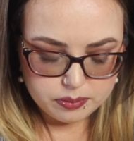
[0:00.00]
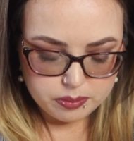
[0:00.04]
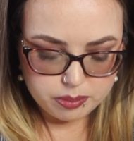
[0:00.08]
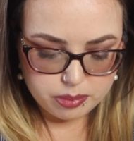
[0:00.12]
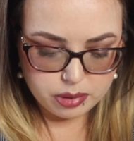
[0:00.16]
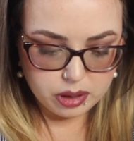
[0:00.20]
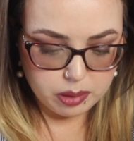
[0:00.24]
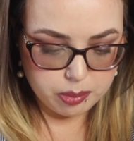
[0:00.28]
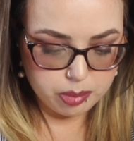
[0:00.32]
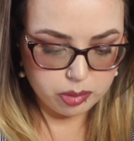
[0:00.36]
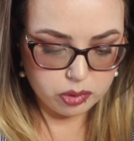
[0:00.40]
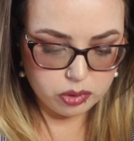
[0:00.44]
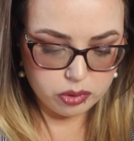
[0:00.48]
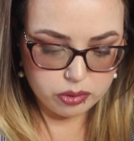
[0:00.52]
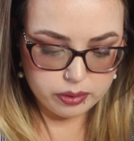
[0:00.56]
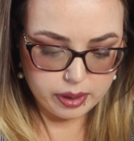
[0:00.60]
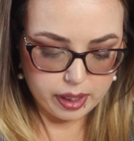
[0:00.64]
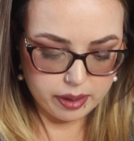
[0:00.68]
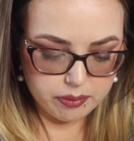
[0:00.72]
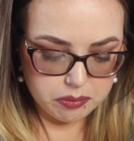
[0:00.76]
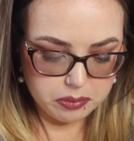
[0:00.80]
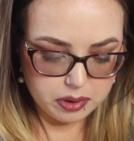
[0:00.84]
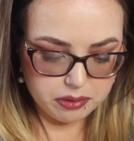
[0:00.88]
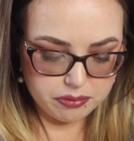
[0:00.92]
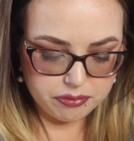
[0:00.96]
people who
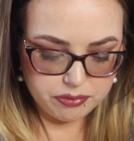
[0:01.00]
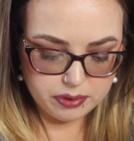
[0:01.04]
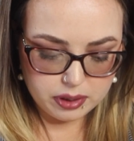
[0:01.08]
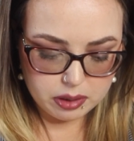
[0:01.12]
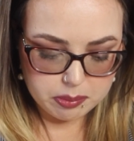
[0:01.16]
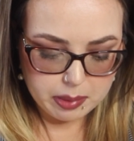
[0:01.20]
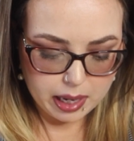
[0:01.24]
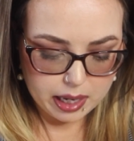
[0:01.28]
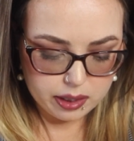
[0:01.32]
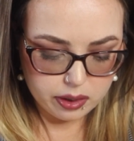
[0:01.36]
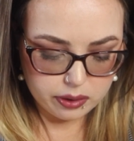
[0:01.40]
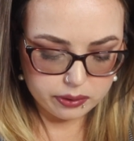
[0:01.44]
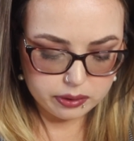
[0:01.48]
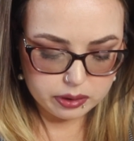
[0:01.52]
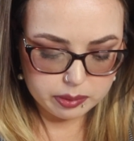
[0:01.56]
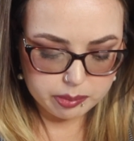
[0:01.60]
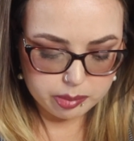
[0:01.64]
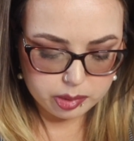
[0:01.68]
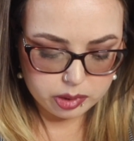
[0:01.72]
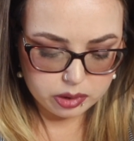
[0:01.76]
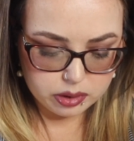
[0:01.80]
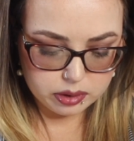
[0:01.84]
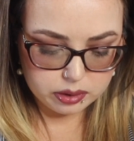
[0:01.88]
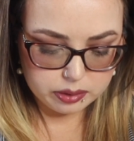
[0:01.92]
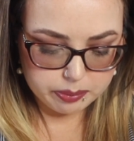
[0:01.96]
gave me feedback on the
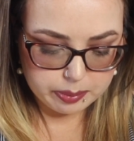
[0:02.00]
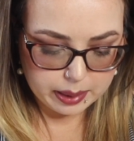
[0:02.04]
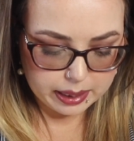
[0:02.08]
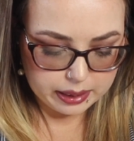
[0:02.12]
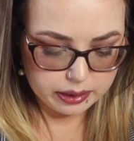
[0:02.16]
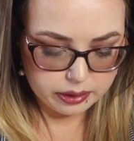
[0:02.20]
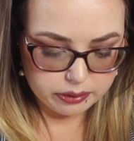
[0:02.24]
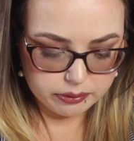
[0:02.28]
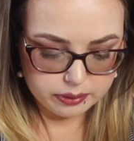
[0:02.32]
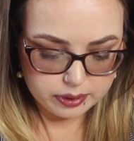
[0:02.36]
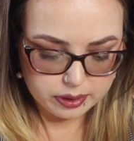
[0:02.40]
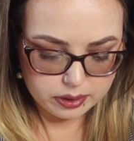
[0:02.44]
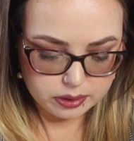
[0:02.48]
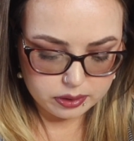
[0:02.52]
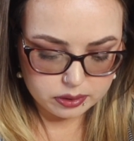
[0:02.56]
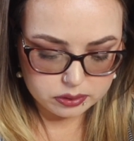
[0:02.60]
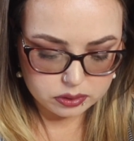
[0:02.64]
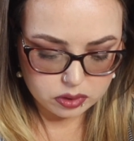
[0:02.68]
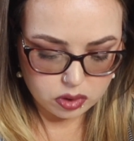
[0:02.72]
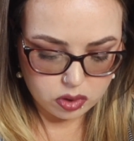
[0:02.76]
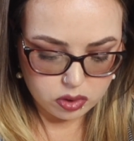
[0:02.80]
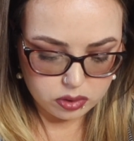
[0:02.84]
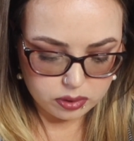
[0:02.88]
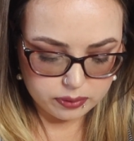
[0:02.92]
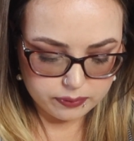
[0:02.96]
book, beta readers,
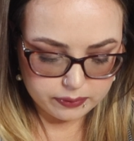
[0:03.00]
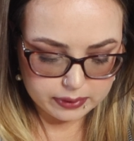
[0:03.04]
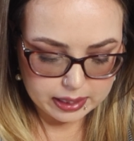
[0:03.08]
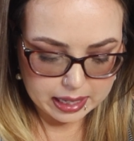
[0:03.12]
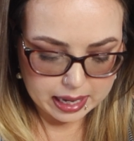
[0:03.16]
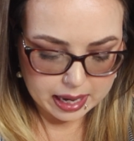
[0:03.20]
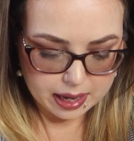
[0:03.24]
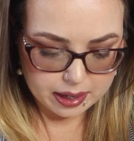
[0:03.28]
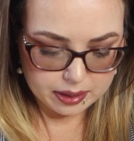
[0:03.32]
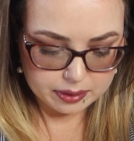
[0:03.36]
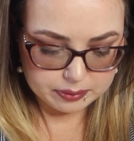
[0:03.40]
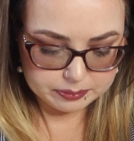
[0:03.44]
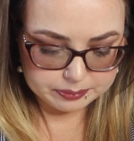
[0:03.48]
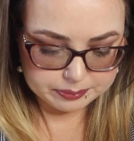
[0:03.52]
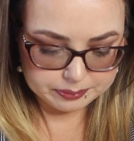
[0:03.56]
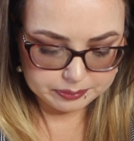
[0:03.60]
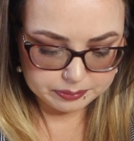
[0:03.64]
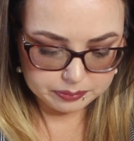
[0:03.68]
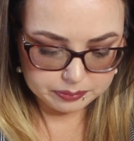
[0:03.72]
all of that.